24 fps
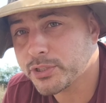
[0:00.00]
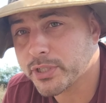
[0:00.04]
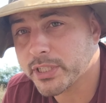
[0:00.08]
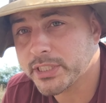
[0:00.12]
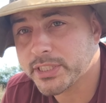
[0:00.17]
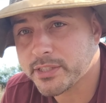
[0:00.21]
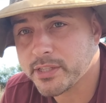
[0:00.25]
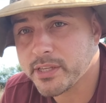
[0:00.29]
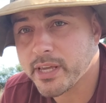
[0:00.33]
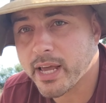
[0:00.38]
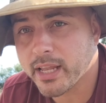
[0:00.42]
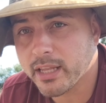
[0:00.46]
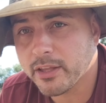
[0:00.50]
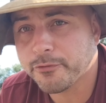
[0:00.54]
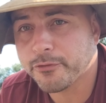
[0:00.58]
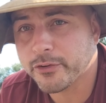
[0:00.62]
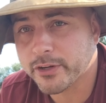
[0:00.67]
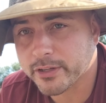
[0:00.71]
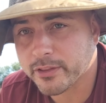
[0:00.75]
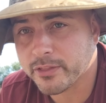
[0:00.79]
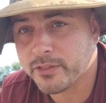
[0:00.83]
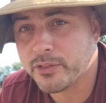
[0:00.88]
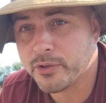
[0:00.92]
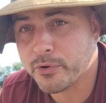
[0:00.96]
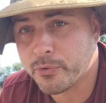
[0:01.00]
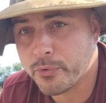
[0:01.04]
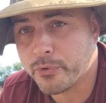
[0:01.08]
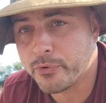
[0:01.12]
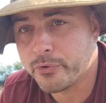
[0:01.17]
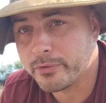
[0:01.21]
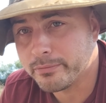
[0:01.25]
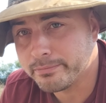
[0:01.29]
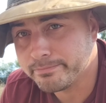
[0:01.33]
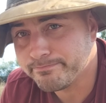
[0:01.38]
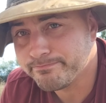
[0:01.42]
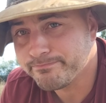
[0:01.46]
address the elephant in the
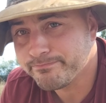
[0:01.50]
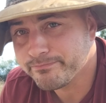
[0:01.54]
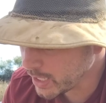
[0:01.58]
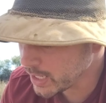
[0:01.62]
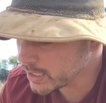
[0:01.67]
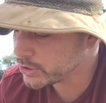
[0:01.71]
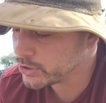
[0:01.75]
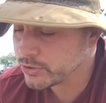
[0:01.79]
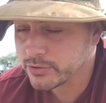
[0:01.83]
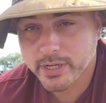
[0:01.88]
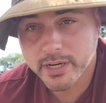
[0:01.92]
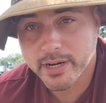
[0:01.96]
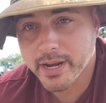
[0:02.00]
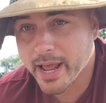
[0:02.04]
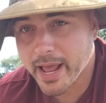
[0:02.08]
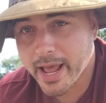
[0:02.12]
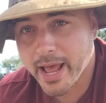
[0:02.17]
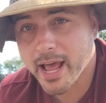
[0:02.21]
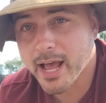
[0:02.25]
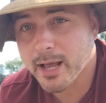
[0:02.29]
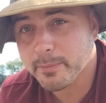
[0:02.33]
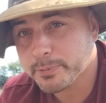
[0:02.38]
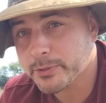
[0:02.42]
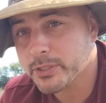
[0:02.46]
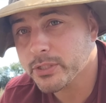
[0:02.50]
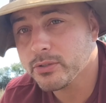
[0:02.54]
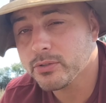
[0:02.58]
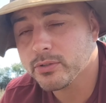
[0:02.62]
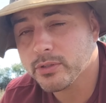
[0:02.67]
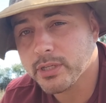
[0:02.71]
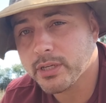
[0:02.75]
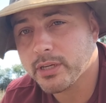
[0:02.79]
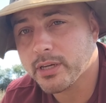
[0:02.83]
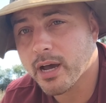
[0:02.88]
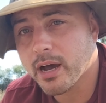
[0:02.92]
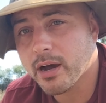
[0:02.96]
room. Yes, you can
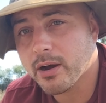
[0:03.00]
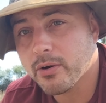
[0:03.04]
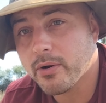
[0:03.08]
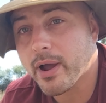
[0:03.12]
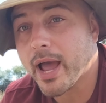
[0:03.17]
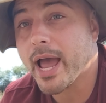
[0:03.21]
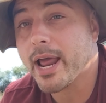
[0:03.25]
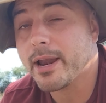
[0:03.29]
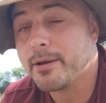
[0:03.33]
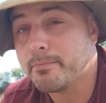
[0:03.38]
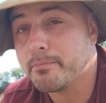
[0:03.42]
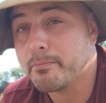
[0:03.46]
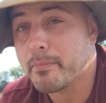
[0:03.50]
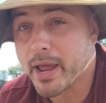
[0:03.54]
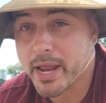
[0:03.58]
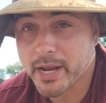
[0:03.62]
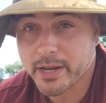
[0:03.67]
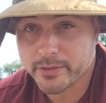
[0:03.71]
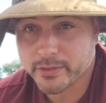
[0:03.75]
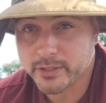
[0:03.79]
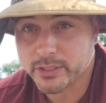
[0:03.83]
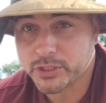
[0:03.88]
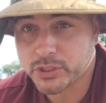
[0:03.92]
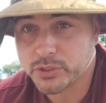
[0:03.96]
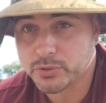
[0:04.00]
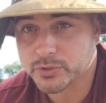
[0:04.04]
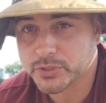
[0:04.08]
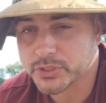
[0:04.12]
absolutely go and make this